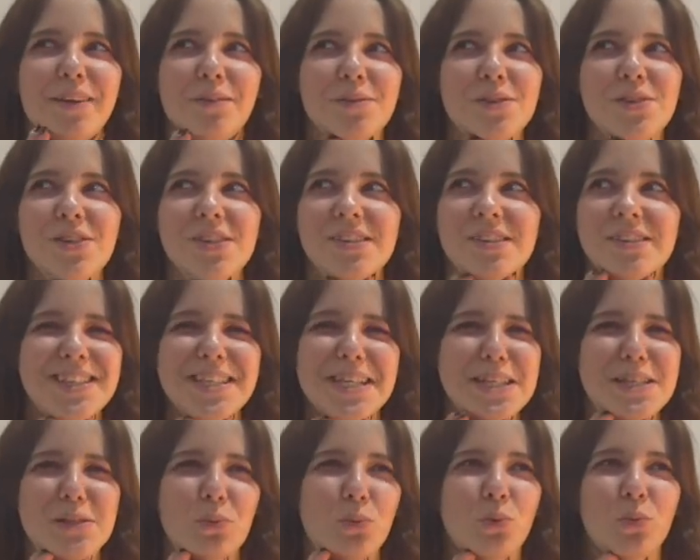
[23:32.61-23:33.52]
It was just
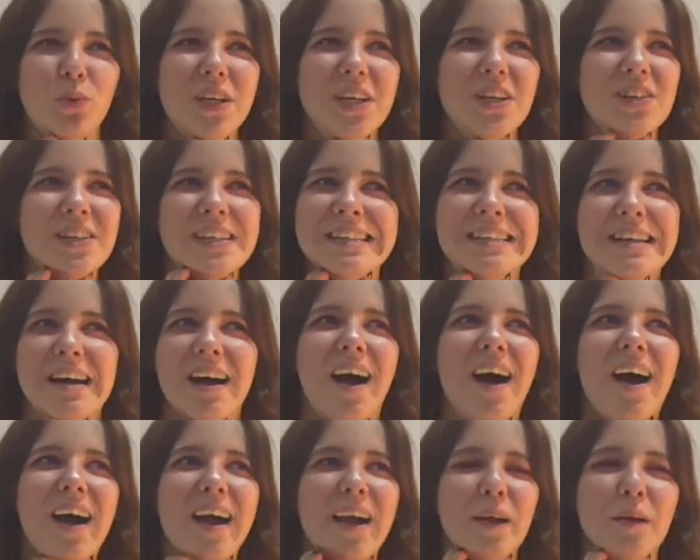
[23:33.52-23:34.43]
just a weird
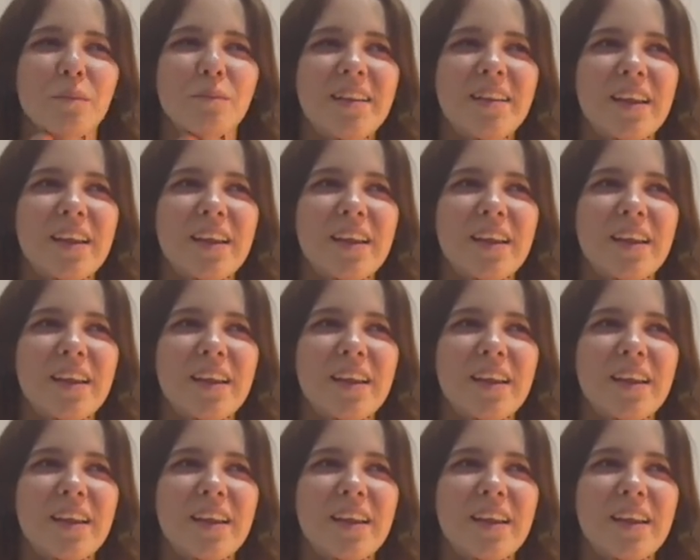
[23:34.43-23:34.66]
time.